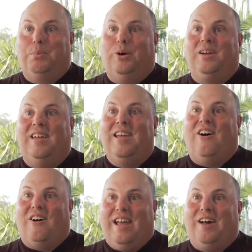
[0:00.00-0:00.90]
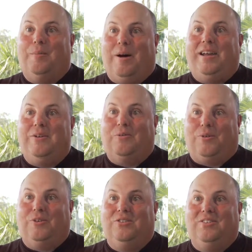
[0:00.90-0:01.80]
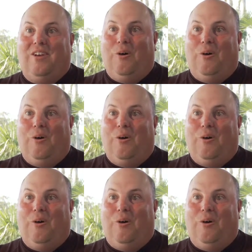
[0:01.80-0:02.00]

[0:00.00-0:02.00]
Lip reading: book on how to buy your first